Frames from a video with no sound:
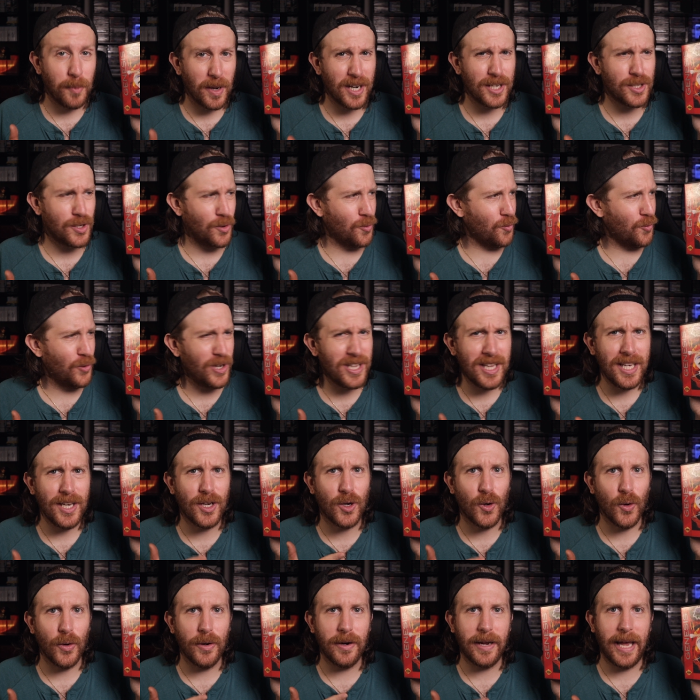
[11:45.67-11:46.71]
but it's a really
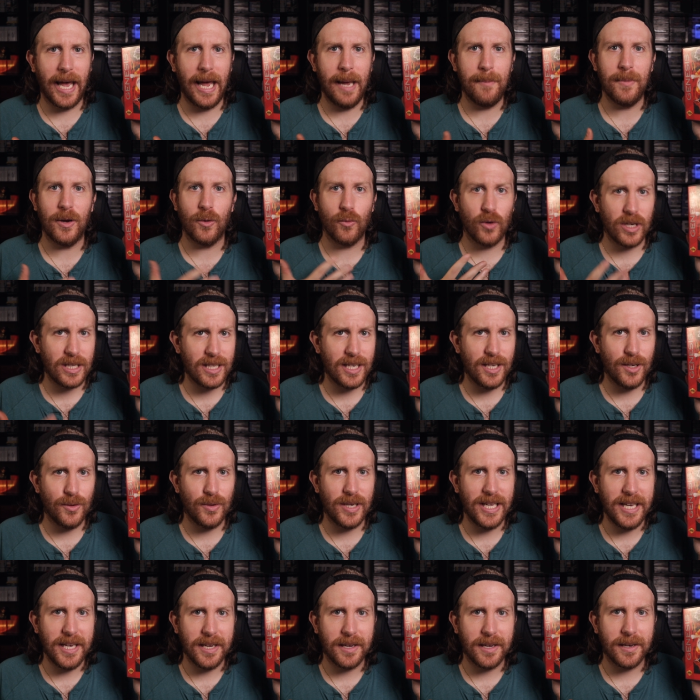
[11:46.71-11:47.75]
cool game and really
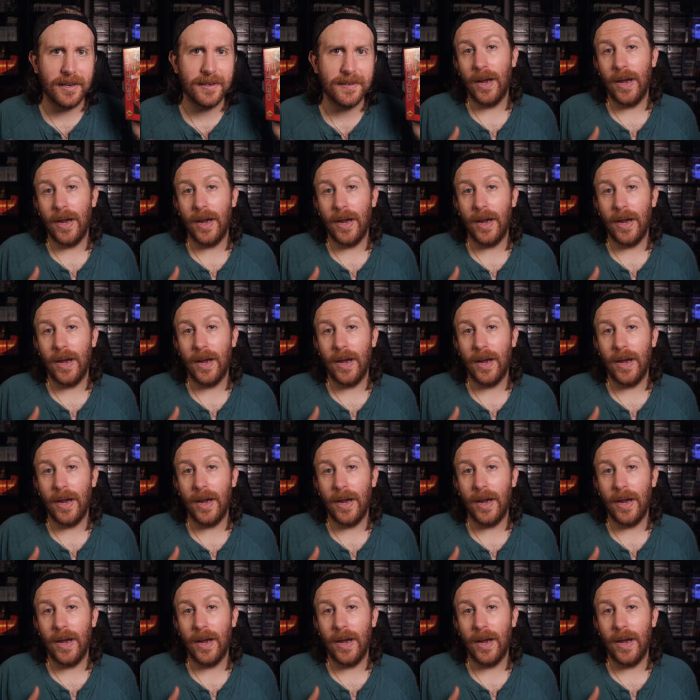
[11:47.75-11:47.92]
unique.